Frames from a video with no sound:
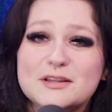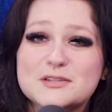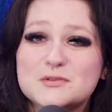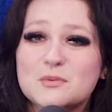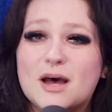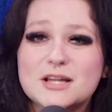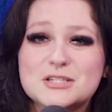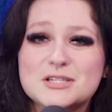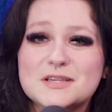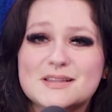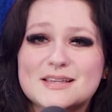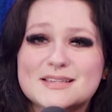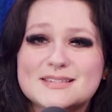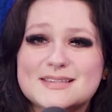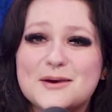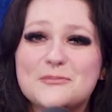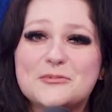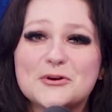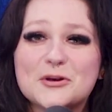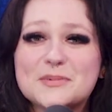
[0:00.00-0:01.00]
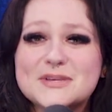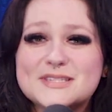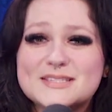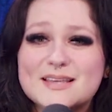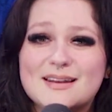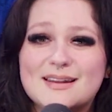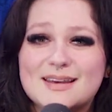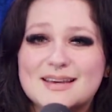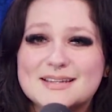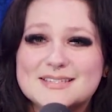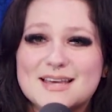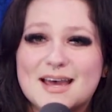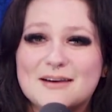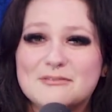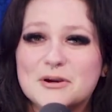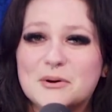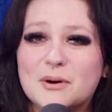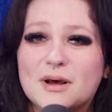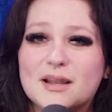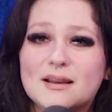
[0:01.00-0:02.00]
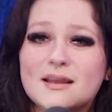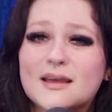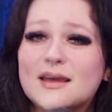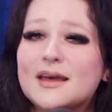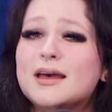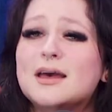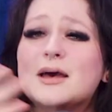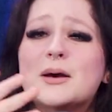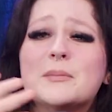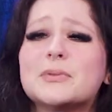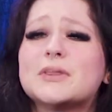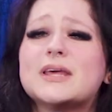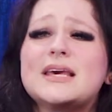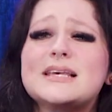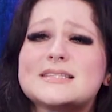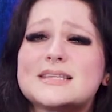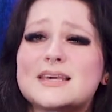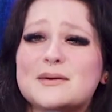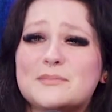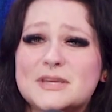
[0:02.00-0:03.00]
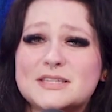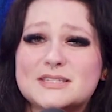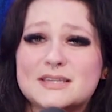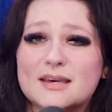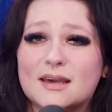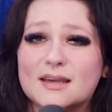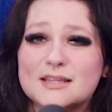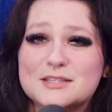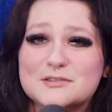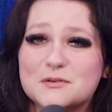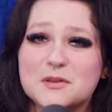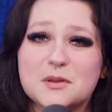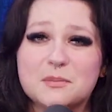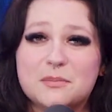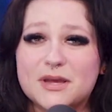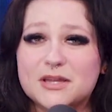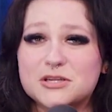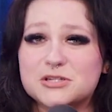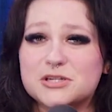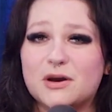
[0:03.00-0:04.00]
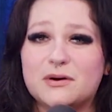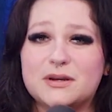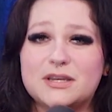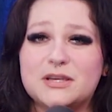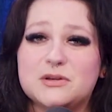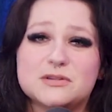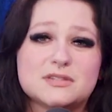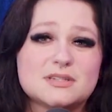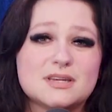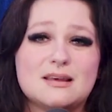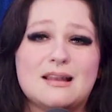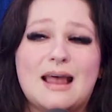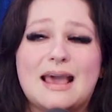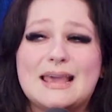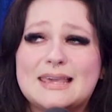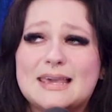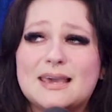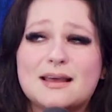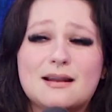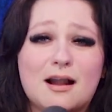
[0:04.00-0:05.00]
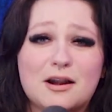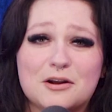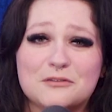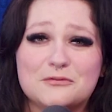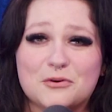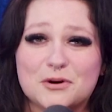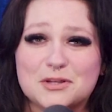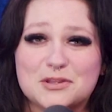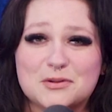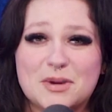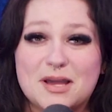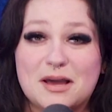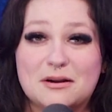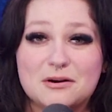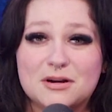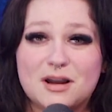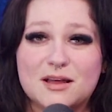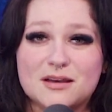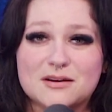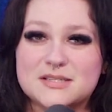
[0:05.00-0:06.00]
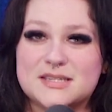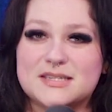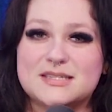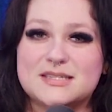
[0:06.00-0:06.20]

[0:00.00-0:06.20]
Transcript: is watching this, I will be sending it to everyone. Please get me tickets for the pit show in Houston. I cannot afford $300 a